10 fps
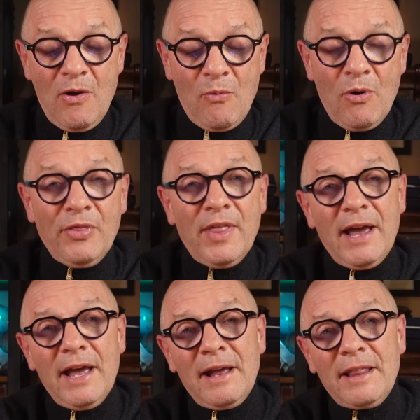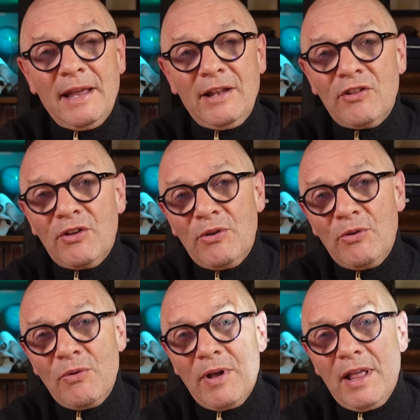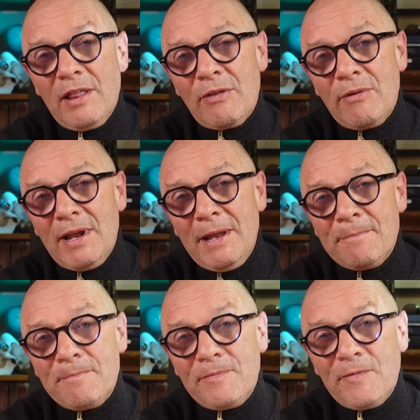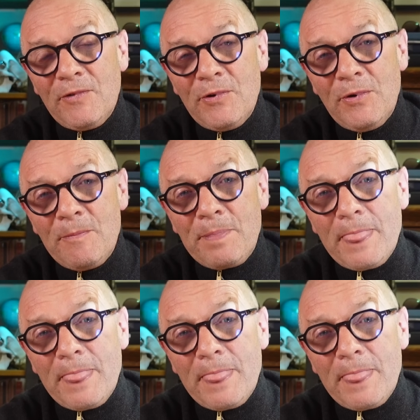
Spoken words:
1 there, then 2, 3, 4,